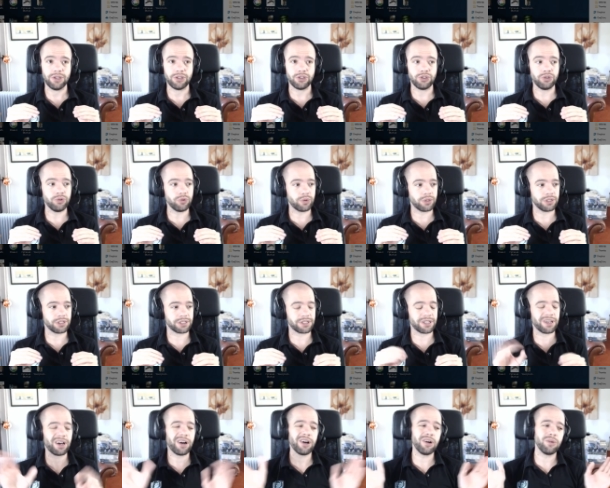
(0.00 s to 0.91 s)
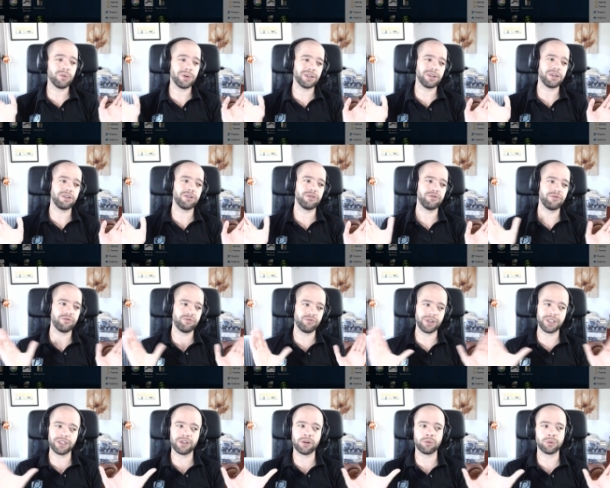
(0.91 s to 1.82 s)
You could just say, oh, well, I don't
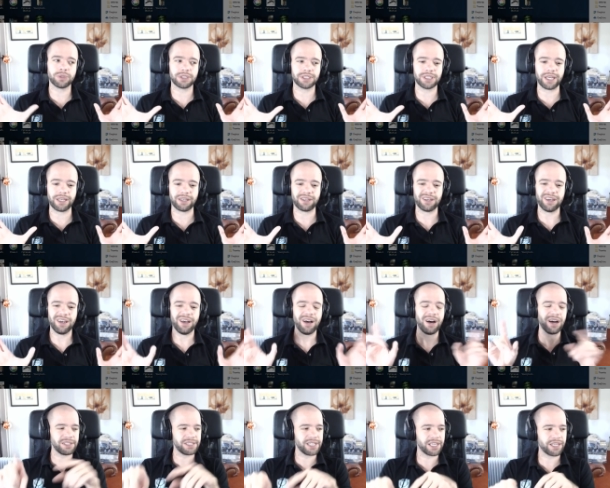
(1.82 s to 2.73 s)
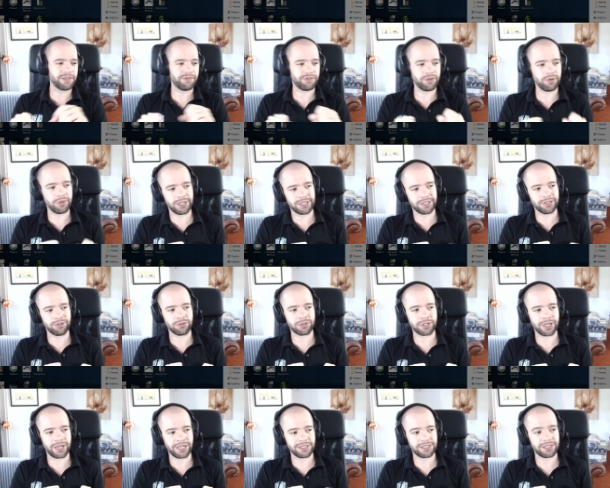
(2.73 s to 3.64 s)
really know what to take. I'll take a few of these little
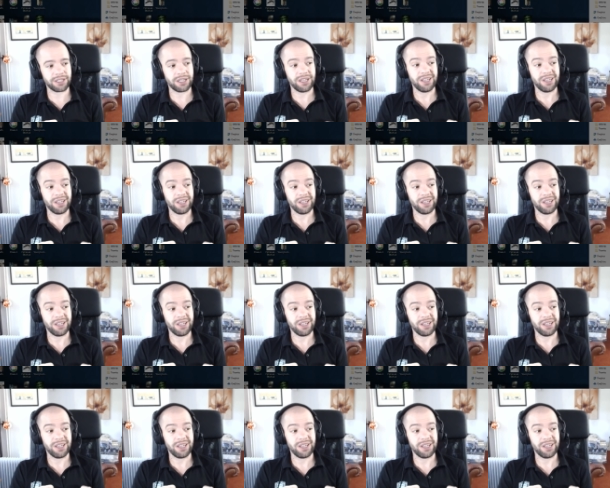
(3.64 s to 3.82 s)
guys.